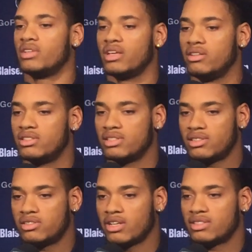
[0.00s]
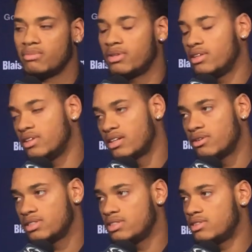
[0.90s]
and you just trust and believe in
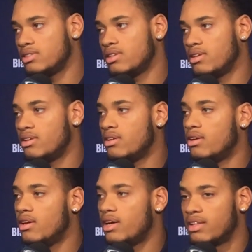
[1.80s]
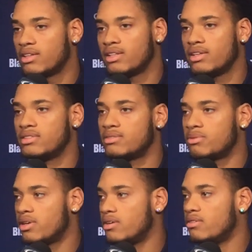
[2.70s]
coaches. Uh, I think that's
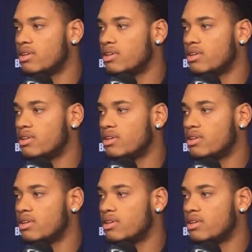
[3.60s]
what